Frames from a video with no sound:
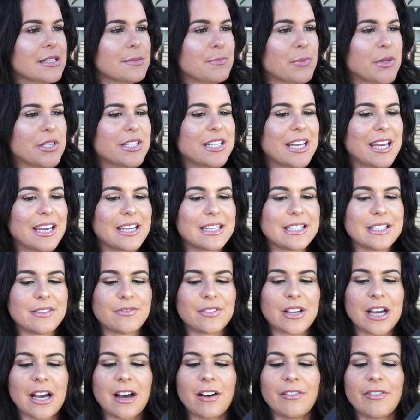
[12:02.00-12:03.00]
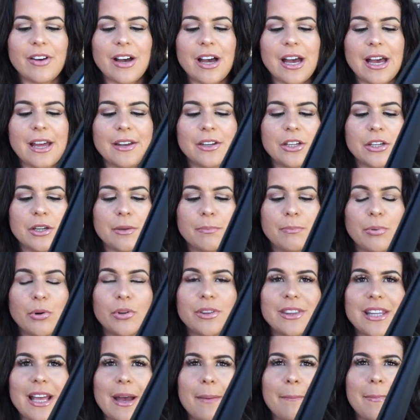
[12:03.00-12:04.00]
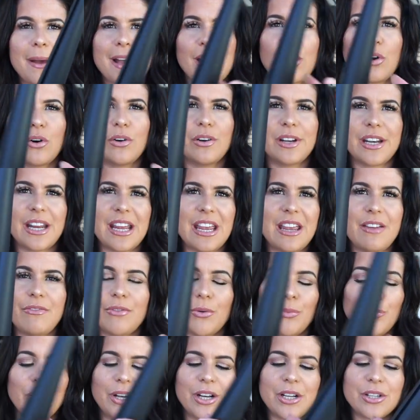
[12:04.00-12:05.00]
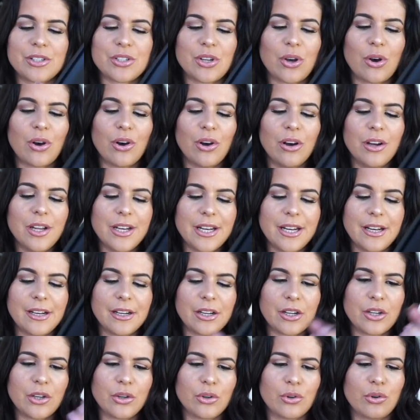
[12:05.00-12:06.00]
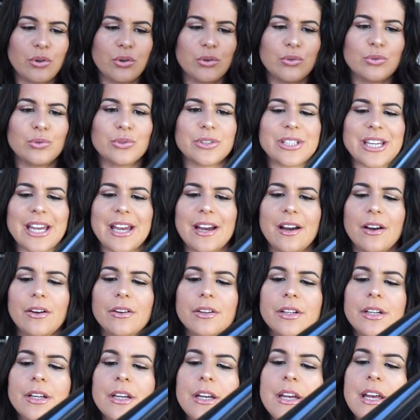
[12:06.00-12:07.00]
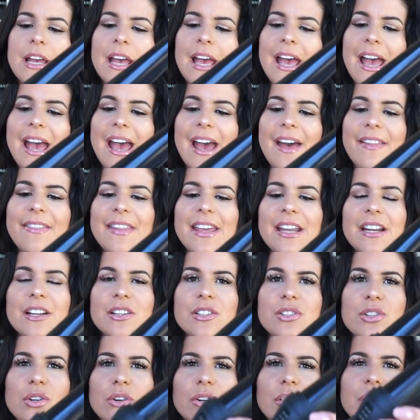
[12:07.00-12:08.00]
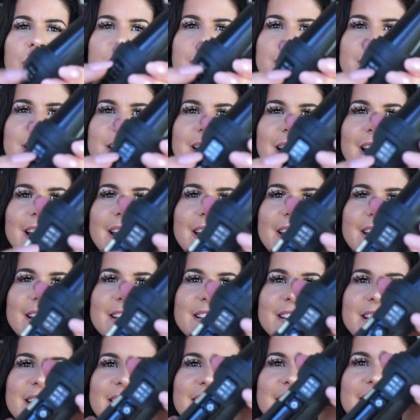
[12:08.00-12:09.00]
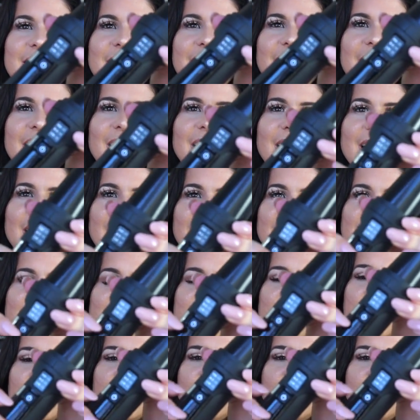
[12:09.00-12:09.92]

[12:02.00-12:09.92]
its protective cover, and you can put that back on even when it's hot and it can cool down. And then it's got its settings here, and